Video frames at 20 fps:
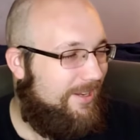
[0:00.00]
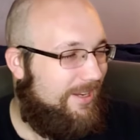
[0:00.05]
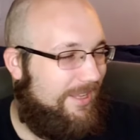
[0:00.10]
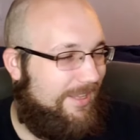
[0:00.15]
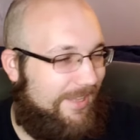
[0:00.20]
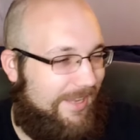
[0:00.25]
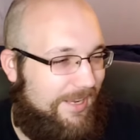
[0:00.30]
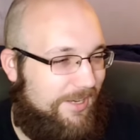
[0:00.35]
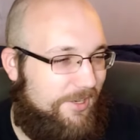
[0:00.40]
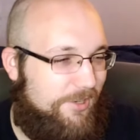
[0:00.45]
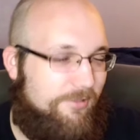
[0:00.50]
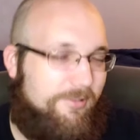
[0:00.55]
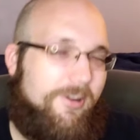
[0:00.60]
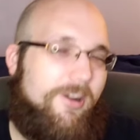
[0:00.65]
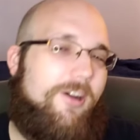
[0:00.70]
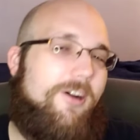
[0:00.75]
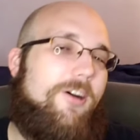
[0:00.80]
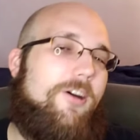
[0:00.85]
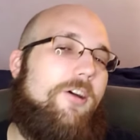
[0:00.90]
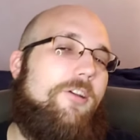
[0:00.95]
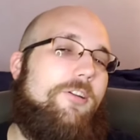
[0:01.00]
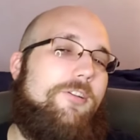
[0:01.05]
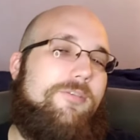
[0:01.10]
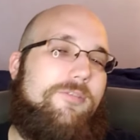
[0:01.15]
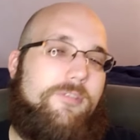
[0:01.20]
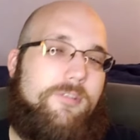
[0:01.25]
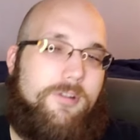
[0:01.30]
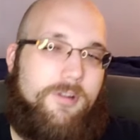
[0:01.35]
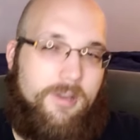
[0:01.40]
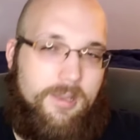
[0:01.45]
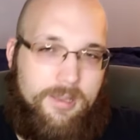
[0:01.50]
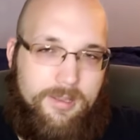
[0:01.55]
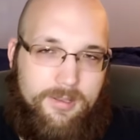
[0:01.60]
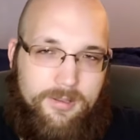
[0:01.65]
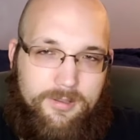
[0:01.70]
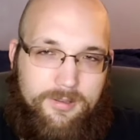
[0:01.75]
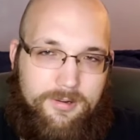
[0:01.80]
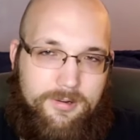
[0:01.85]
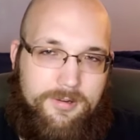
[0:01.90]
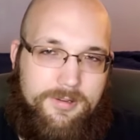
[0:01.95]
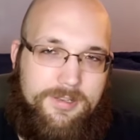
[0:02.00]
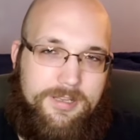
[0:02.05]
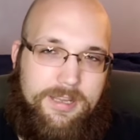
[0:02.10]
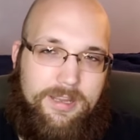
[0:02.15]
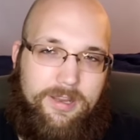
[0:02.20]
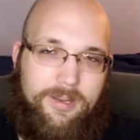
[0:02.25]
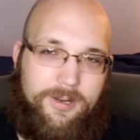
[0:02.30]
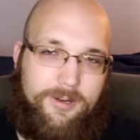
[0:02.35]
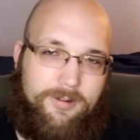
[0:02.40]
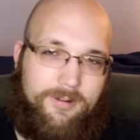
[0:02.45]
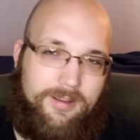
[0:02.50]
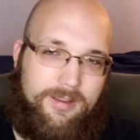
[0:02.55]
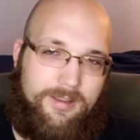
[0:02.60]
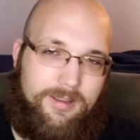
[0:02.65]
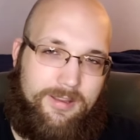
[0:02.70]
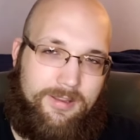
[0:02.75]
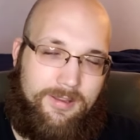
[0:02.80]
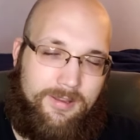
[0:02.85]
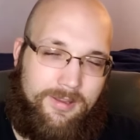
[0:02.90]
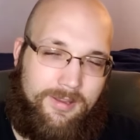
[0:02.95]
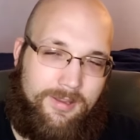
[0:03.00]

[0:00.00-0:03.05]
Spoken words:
and they had to do it all over again, their entire